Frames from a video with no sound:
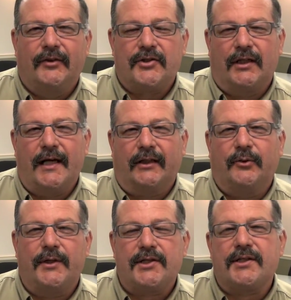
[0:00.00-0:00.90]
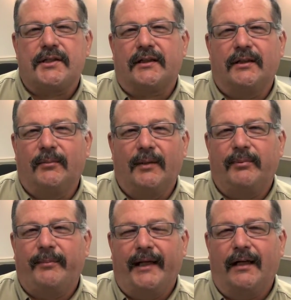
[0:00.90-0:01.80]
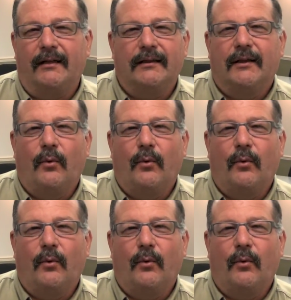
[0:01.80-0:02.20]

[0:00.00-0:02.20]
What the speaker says: There's a lot of questions that come up about